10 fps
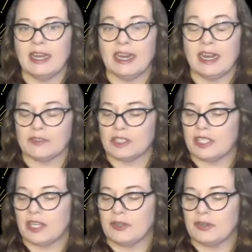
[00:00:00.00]
And I have to
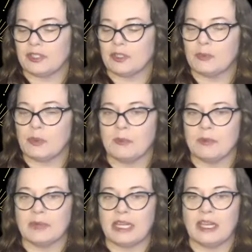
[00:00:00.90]
tell you, this is
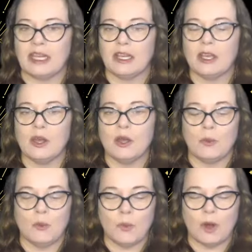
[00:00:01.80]
probably
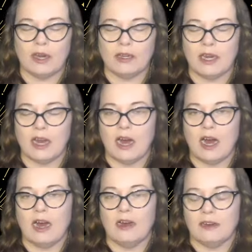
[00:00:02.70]
one
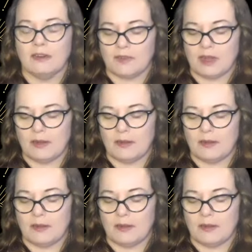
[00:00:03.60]
of